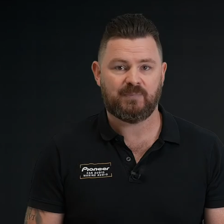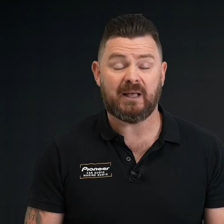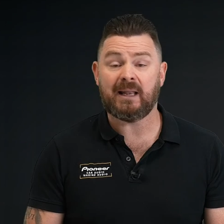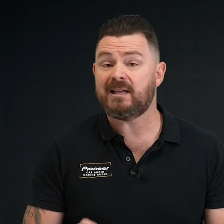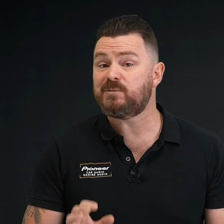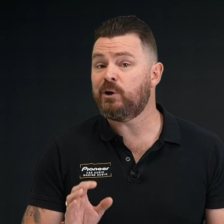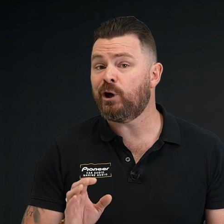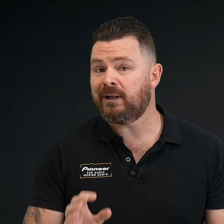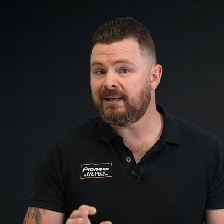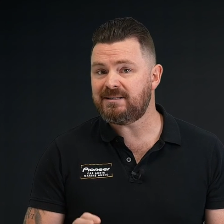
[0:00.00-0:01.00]
And last but
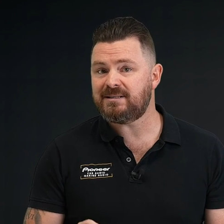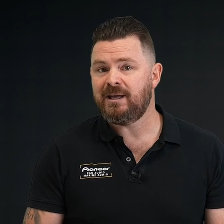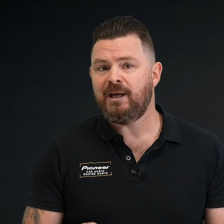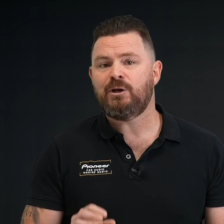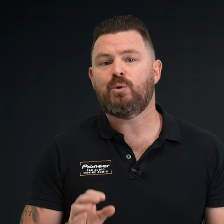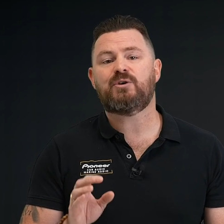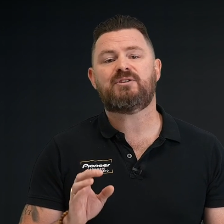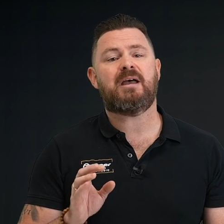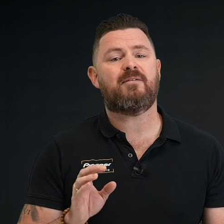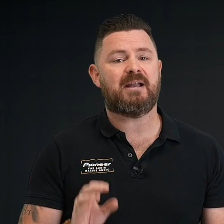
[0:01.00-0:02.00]
not least, you
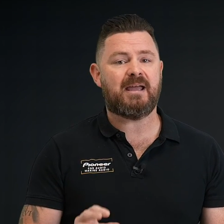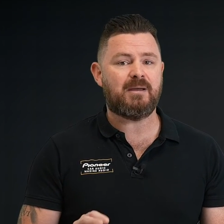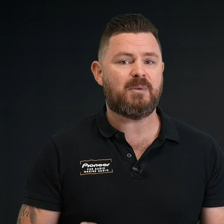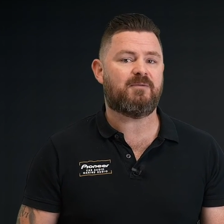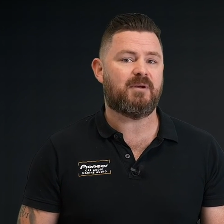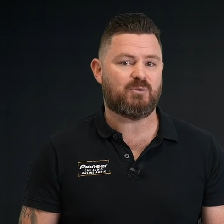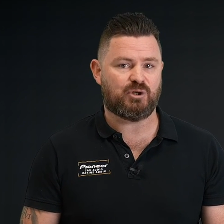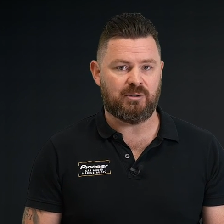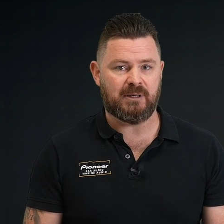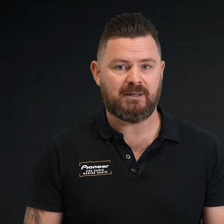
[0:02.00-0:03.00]
also have an AM-FM
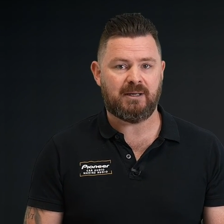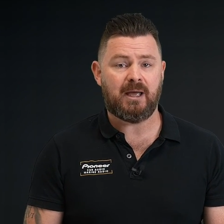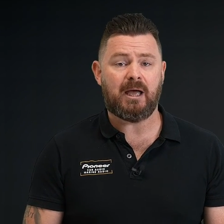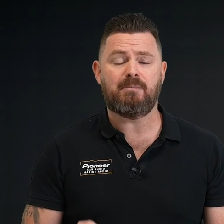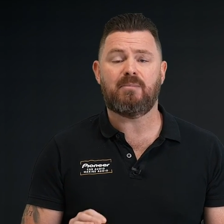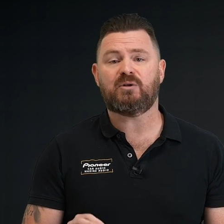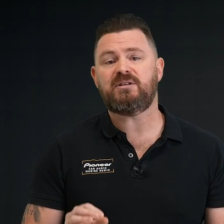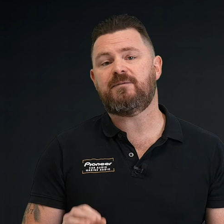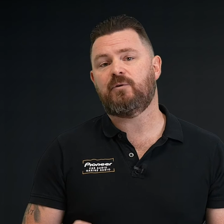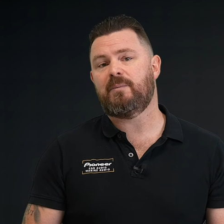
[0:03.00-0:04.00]
tuner and
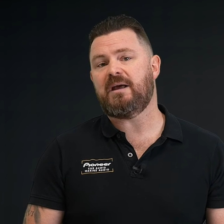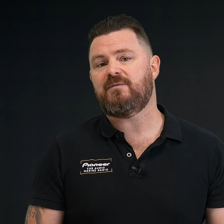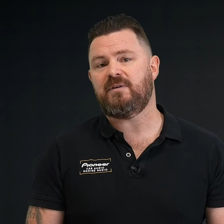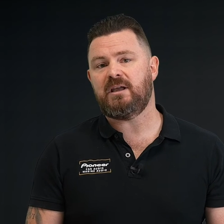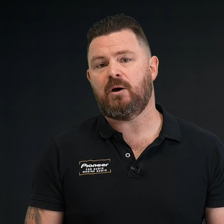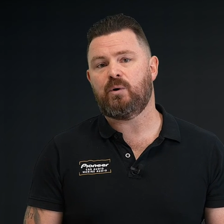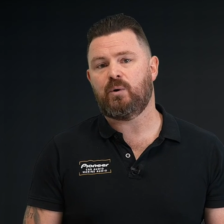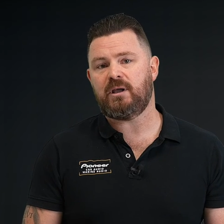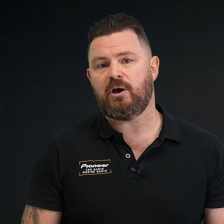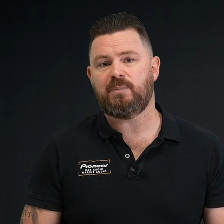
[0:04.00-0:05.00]
multi-format video and
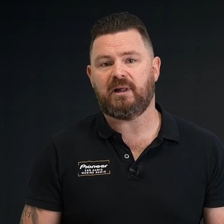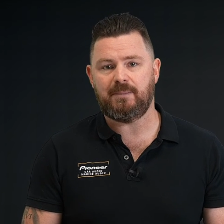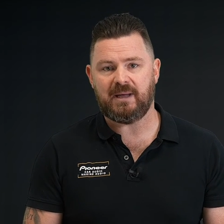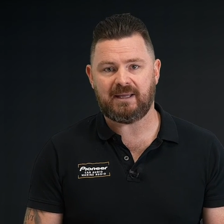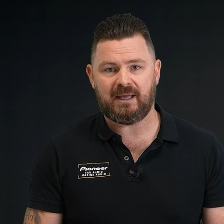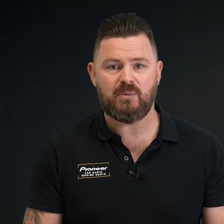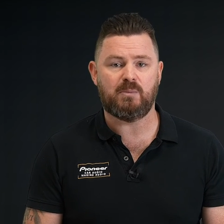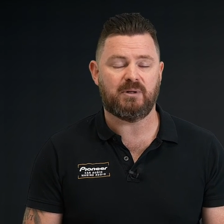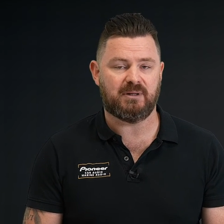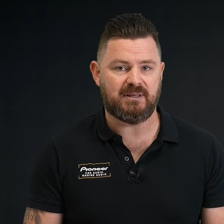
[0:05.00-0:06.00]
audio playback
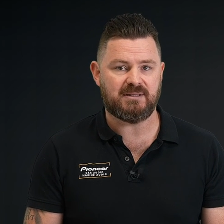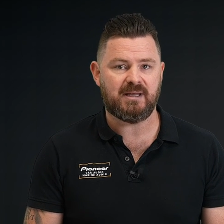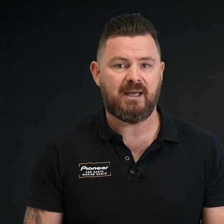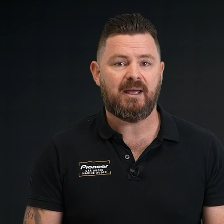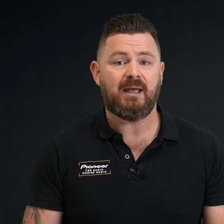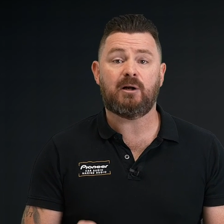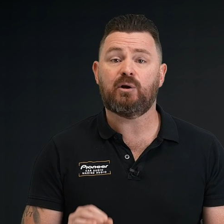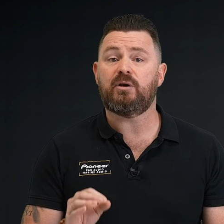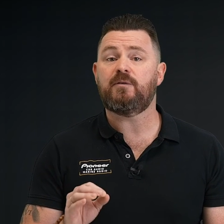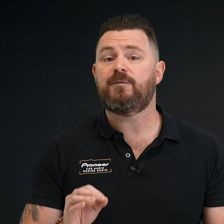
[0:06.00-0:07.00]
capabilities,
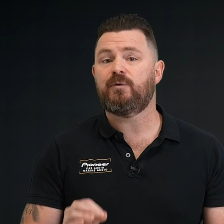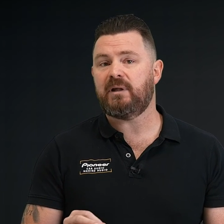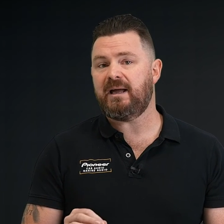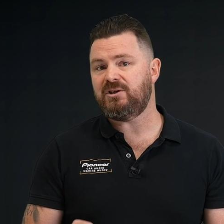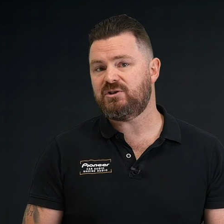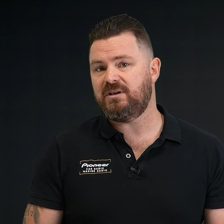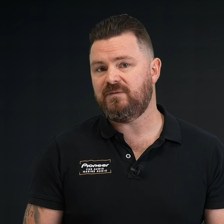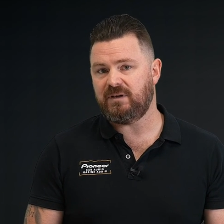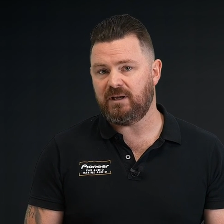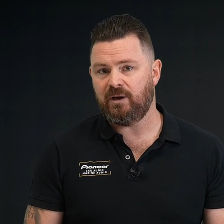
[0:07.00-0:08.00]
including full HD
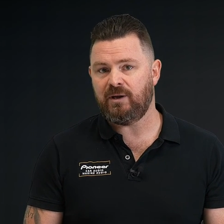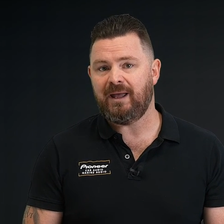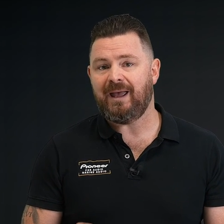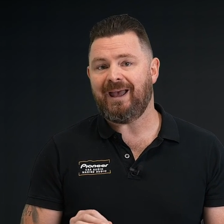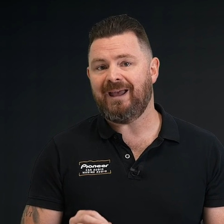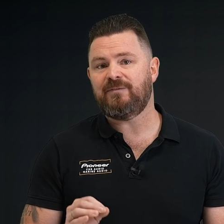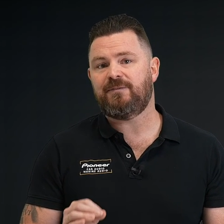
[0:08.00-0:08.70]
video and